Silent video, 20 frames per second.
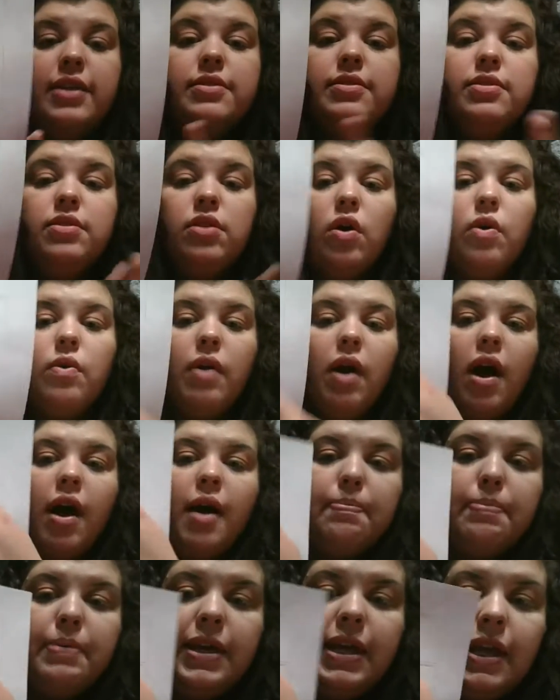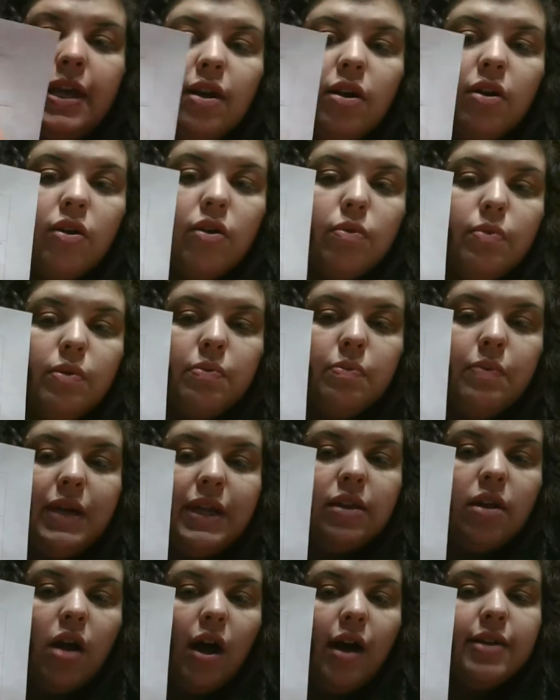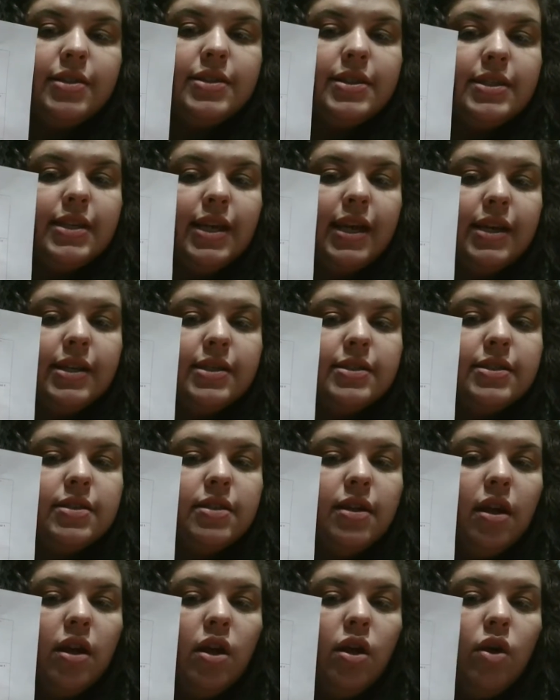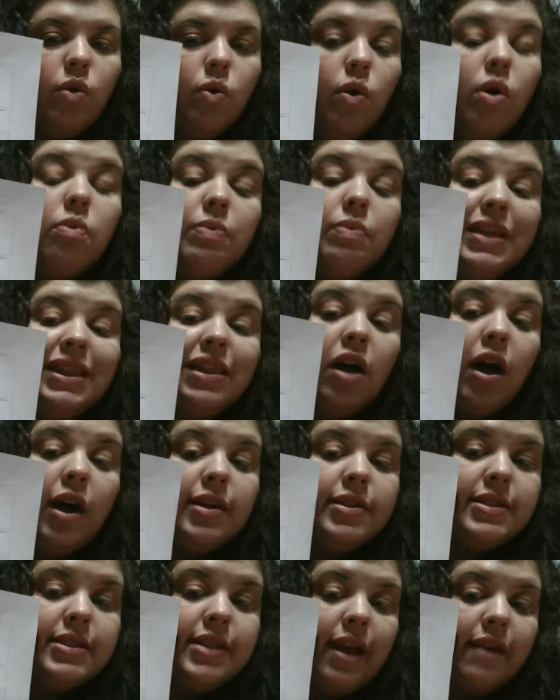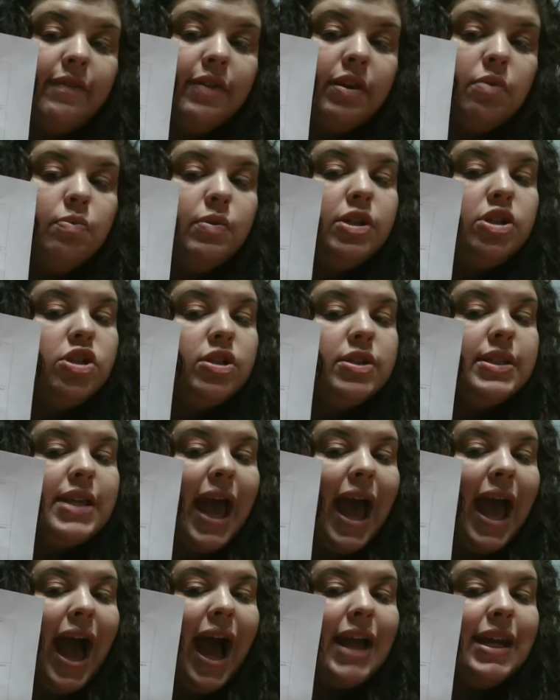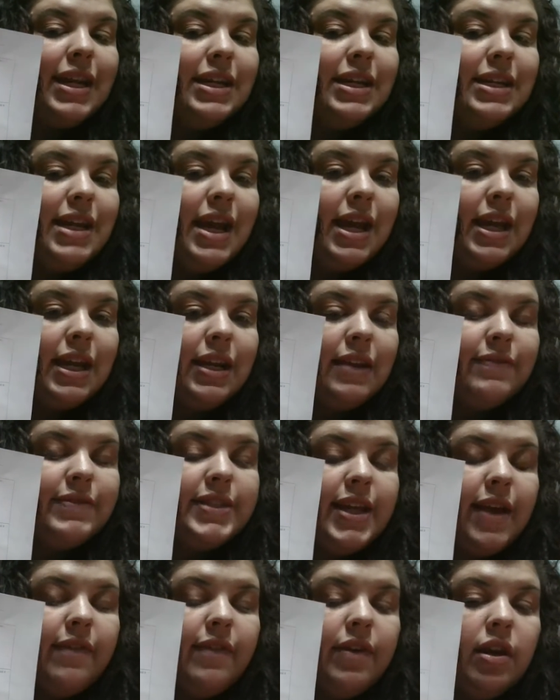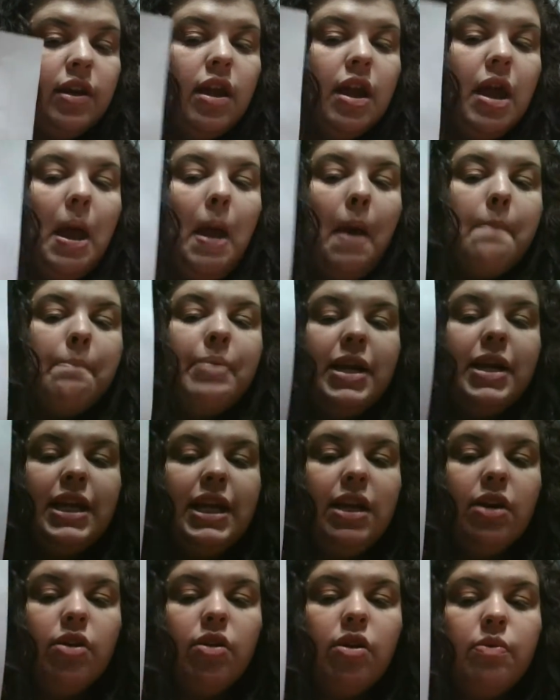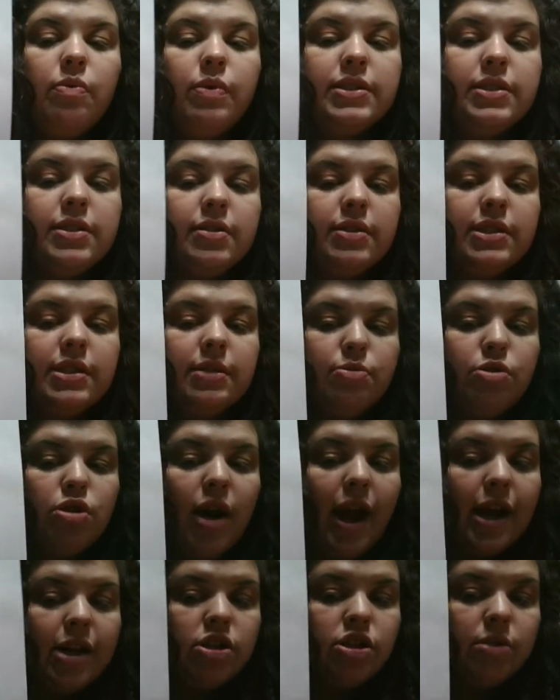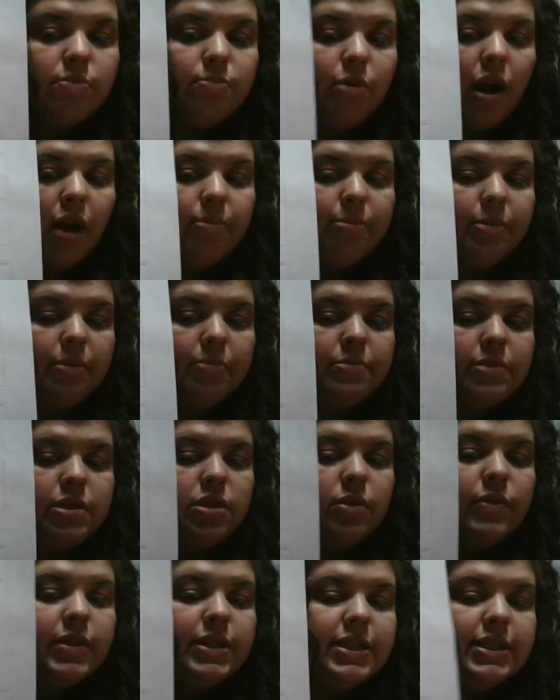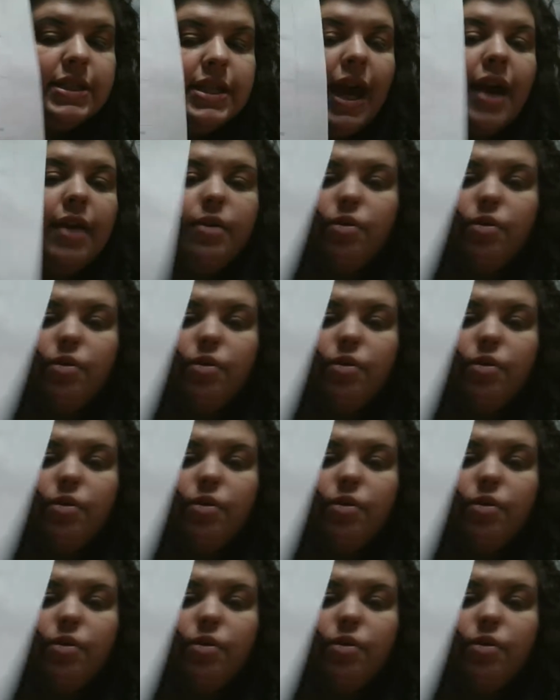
so up here, when we lost 6, well, we lost 7, we just added negative 7. But here it wants a subtraction problem. So instead,